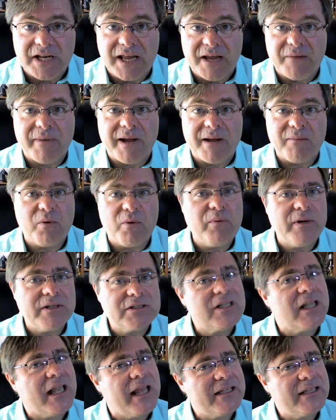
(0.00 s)
Aunt Mabel.
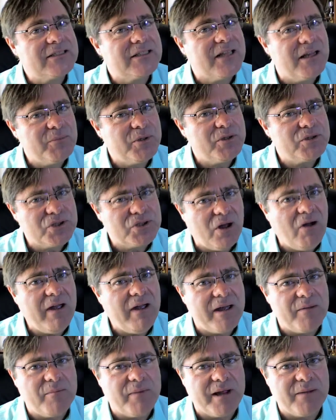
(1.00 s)
When's the last time you saw
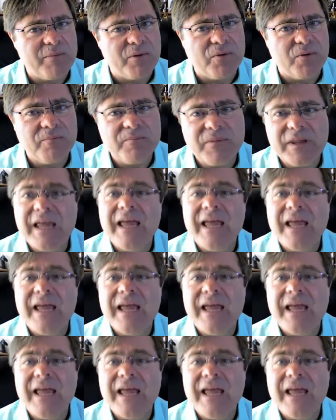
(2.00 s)
Aunt Mabel?